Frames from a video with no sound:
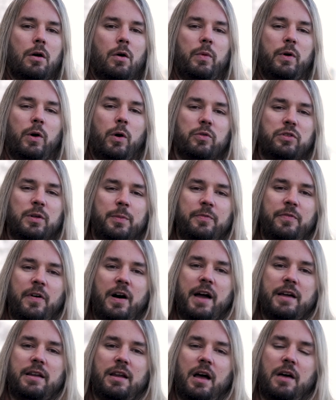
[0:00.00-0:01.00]
We also
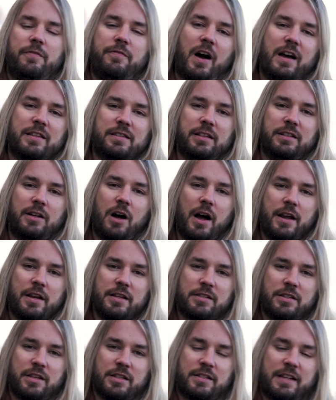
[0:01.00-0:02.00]
provide advice and
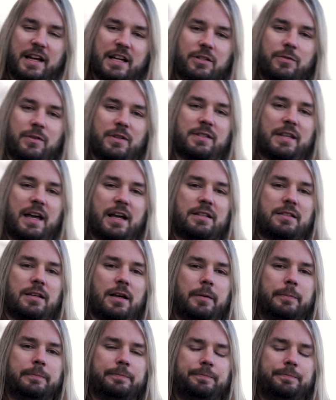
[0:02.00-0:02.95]
guidance to the statutory sector